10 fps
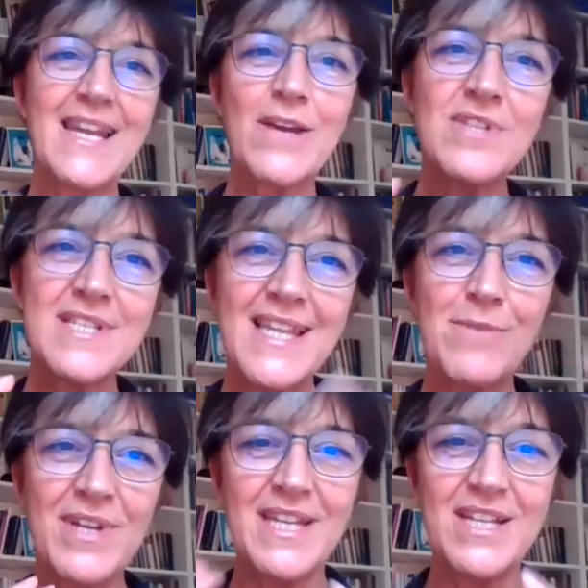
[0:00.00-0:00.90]
And I would say
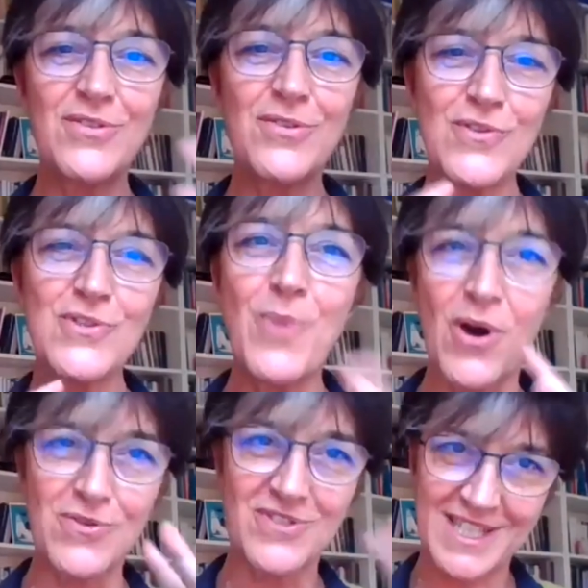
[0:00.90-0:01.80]
that we need to use
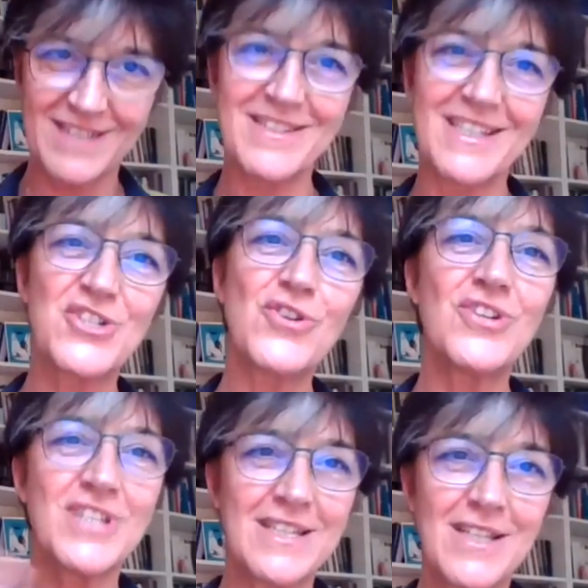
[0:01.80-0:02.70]
both, the
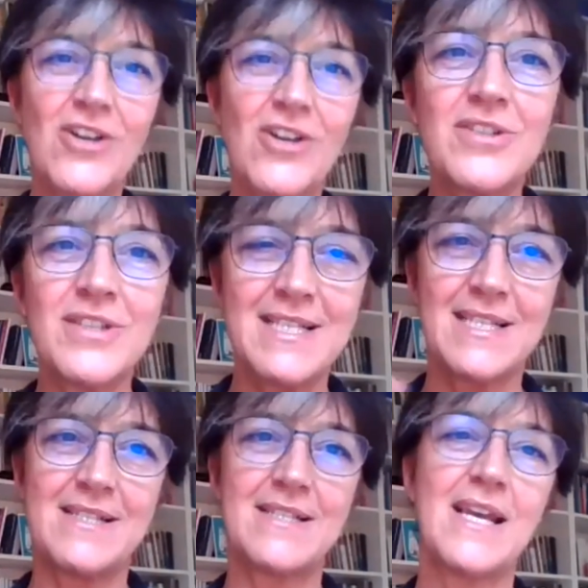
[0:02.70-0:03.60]
short and the long
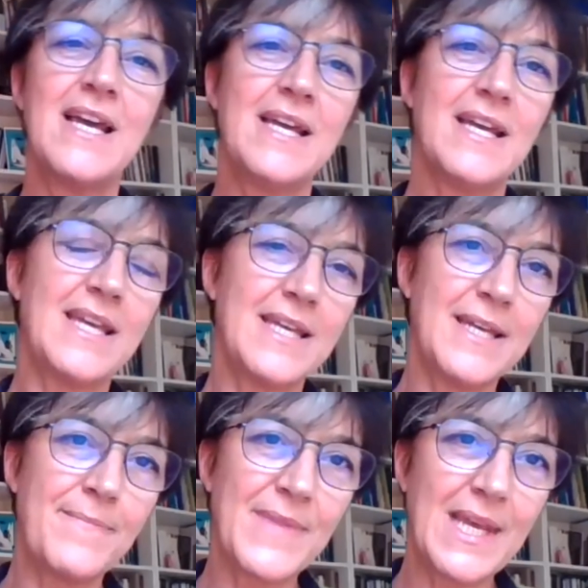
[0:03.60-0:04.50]
distance
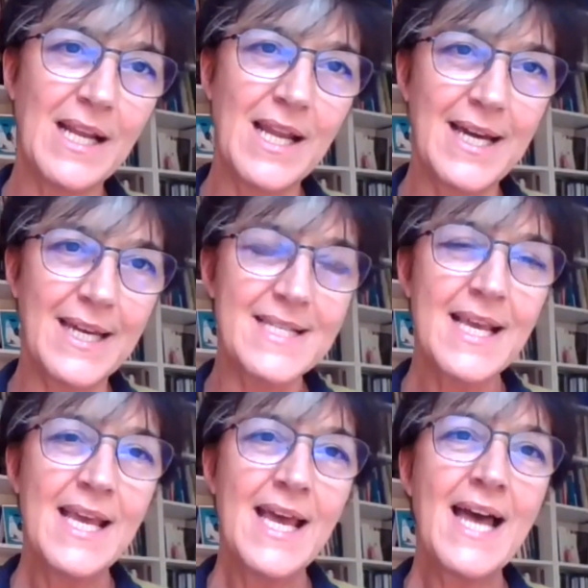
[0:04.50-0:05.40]
lights.
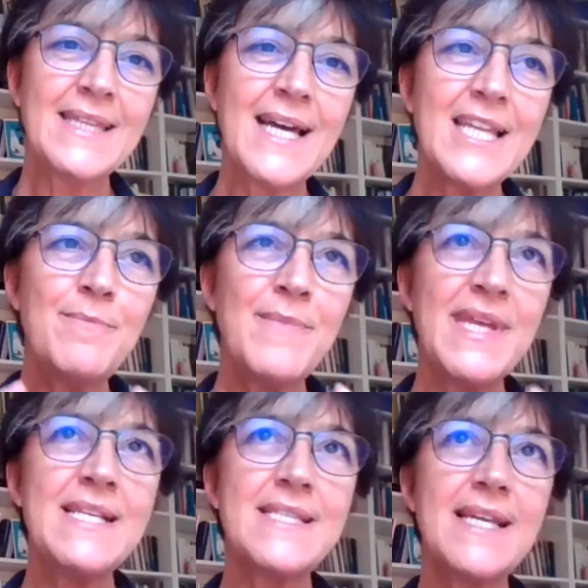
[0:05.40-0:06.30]
And that
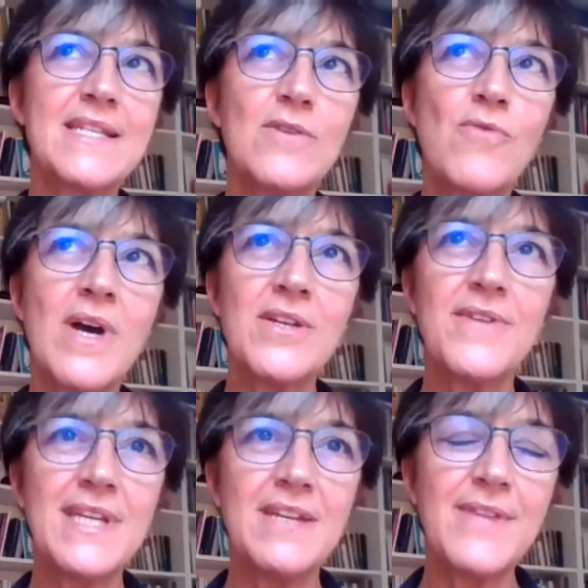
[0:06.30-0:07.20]
means that one of
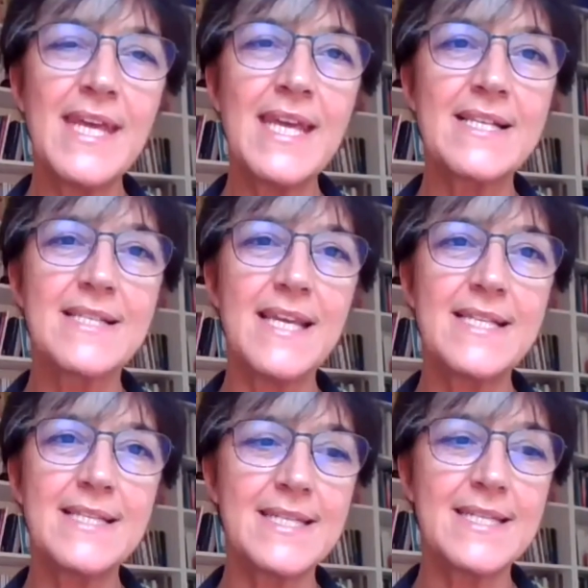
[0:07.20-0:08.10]
the key things
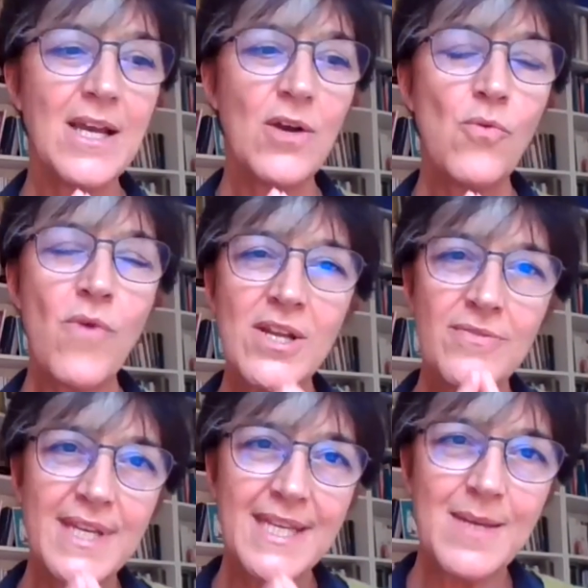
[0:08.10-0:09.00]
is that one
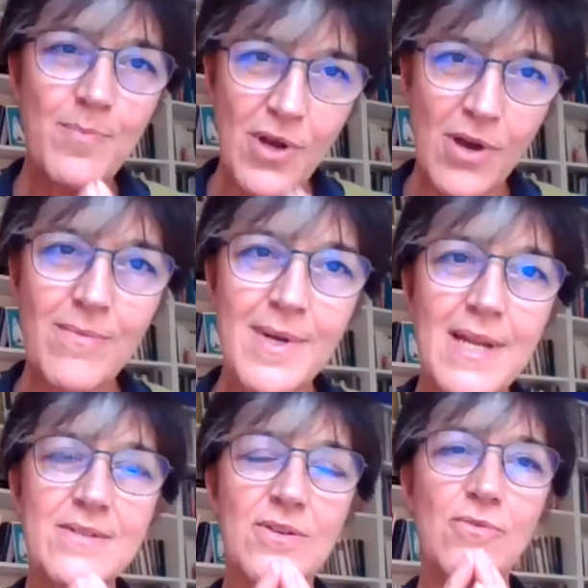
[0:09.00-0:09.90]
of the key
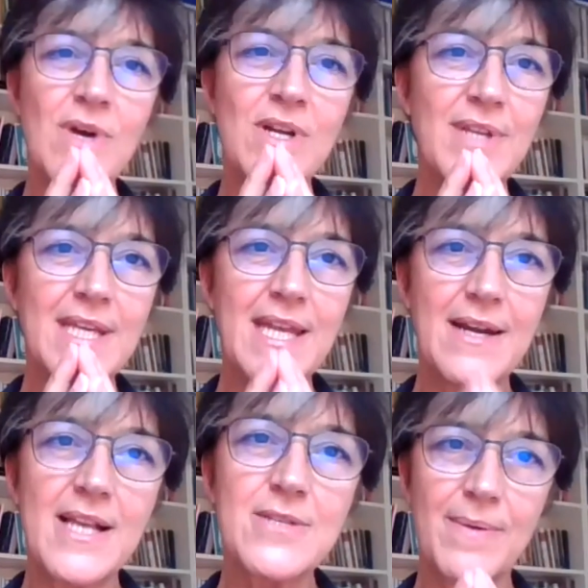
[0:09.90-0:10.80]
problems, or one of the key
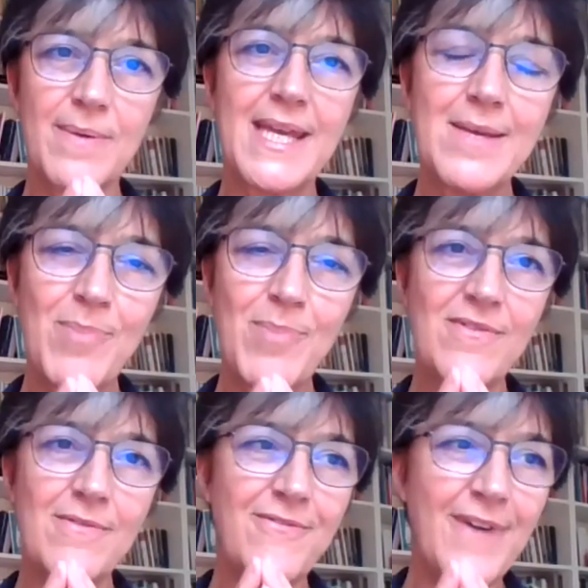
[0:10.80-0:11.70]
areas where we keep
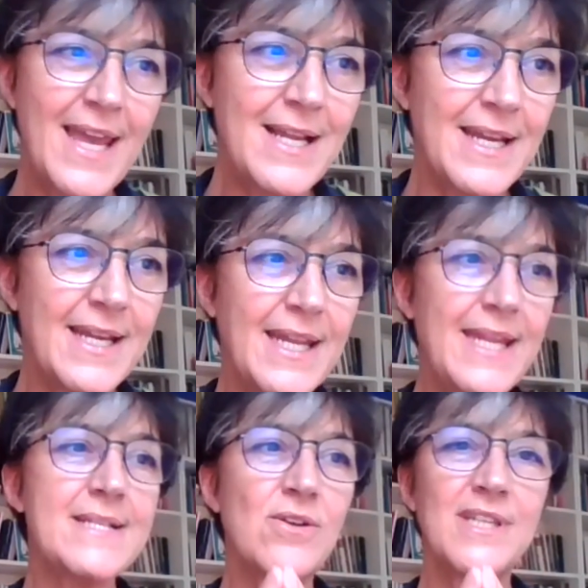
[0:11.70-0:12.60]
on failing,
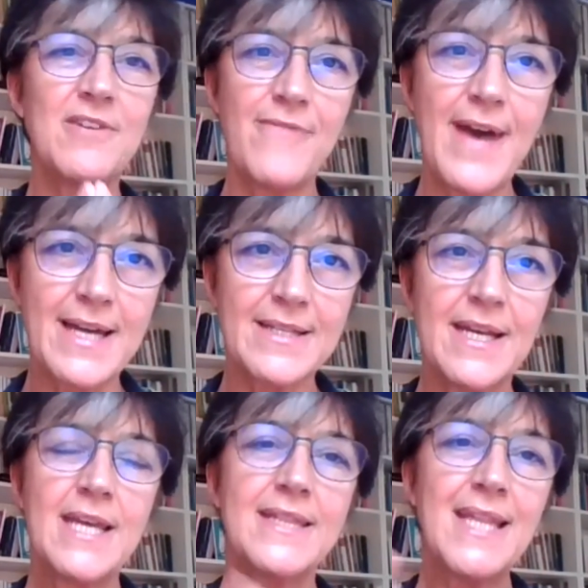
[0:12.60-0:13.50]
is on the fact
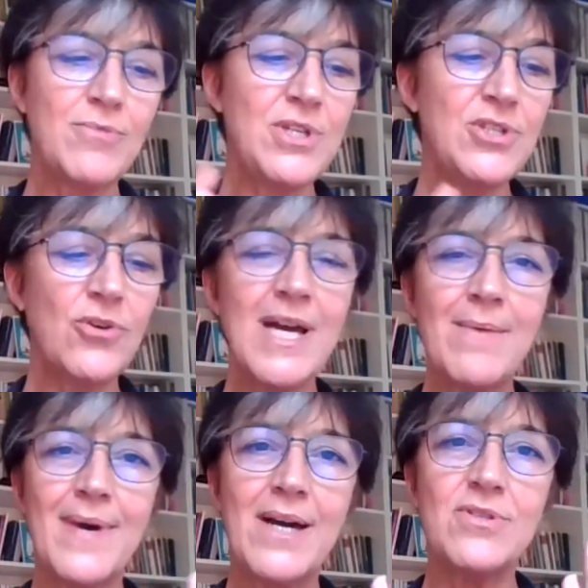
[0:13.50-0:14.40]
that we talk
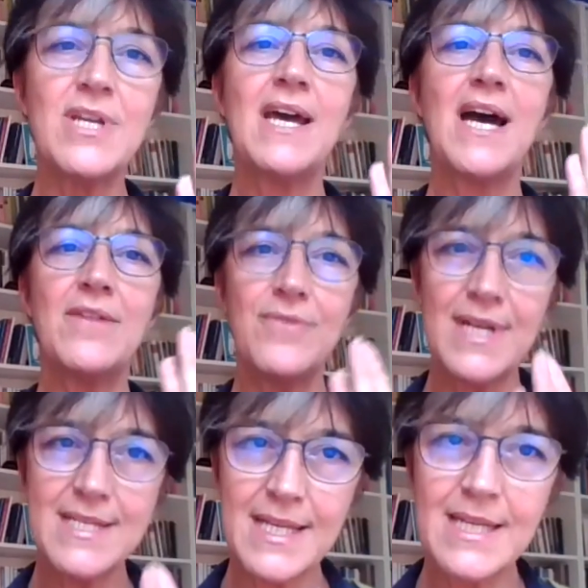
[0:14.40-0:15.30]
about
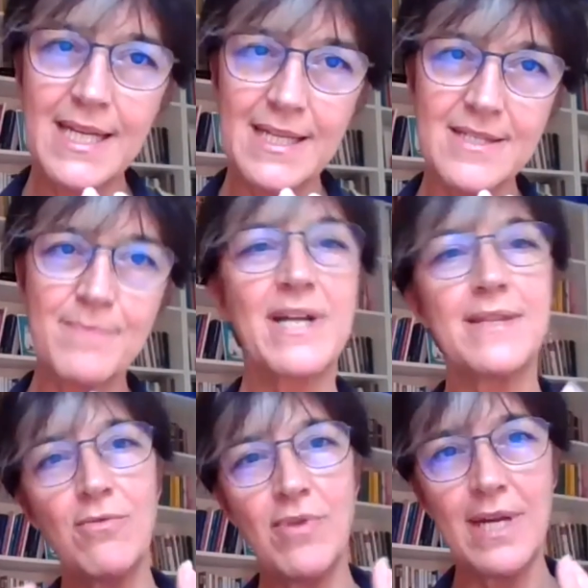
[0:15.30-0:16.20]
addressing needs,
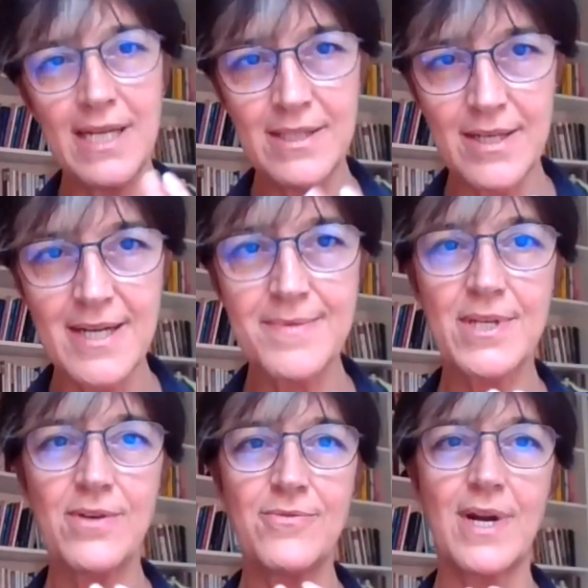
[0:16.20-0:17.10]
particularly in times
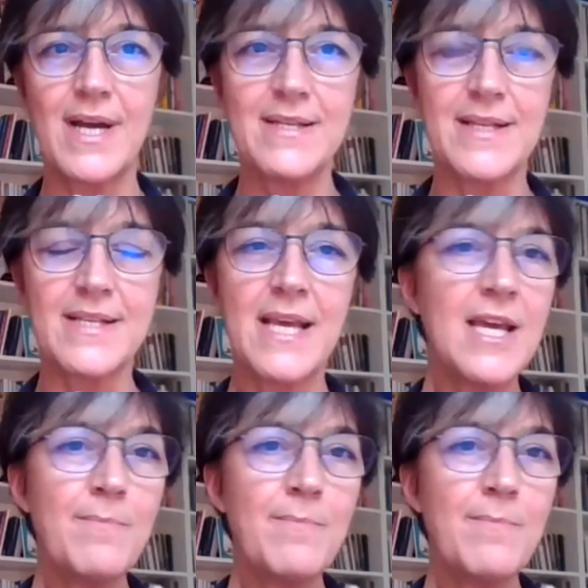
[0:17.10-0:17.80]
of crisis.